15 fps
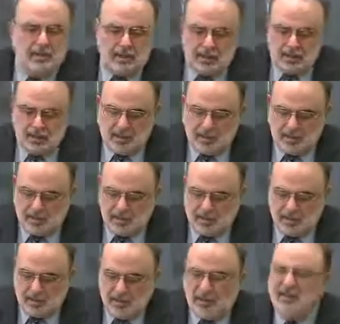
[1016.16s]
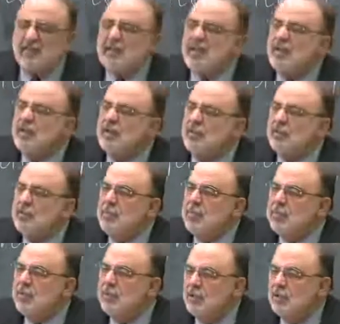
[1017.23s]
and significant
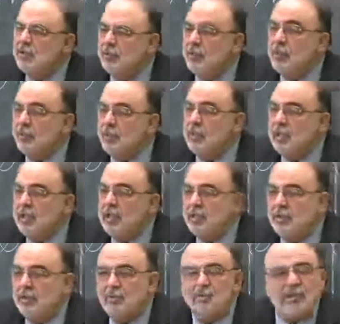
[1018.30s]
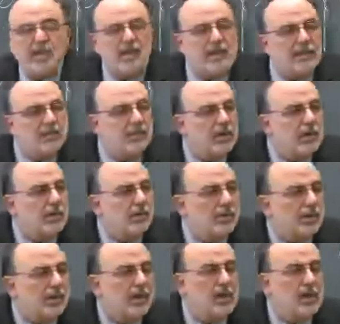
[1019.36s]
means of communication, of taking Don Quixote